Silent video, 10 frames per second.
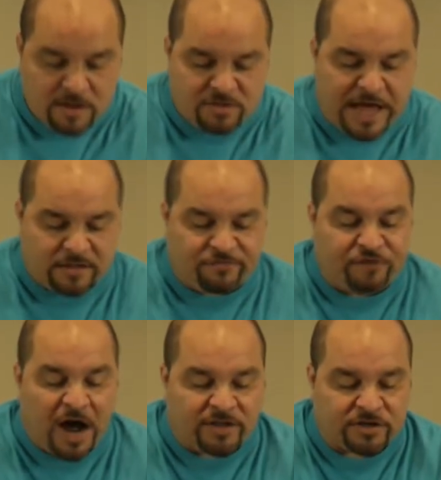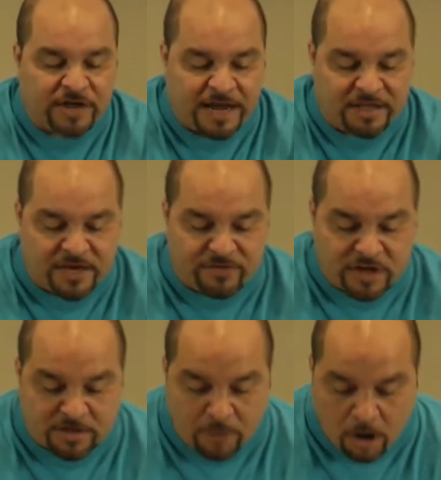that the Father had given
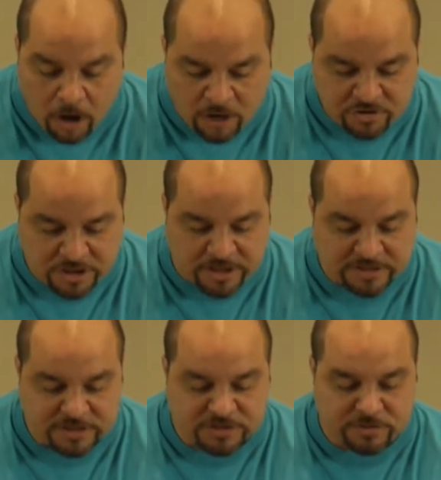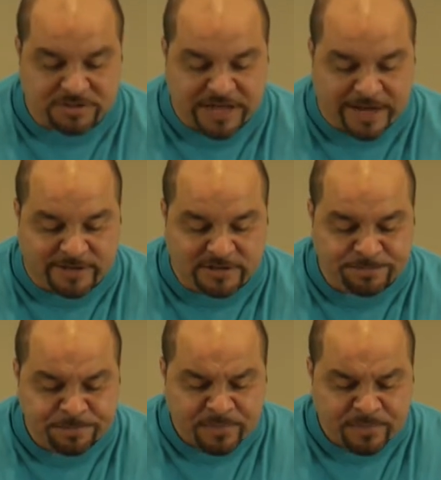him all things into his hands